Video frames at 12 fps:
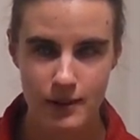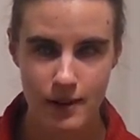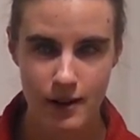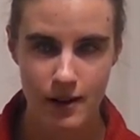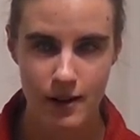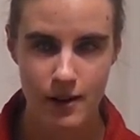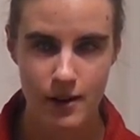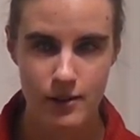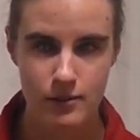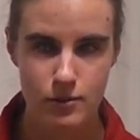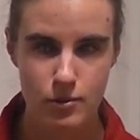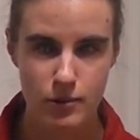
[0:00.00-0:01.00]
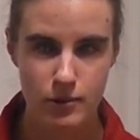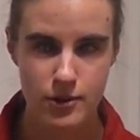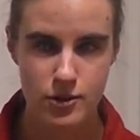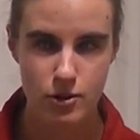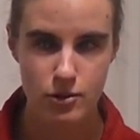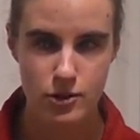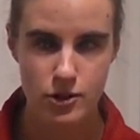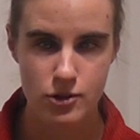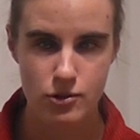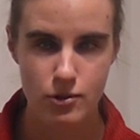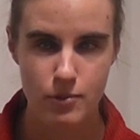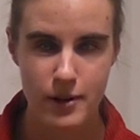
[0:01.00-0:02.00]
in human
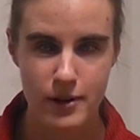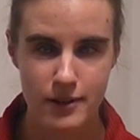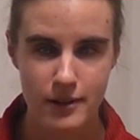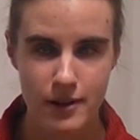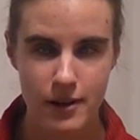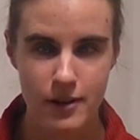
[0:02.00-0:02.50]
resources, European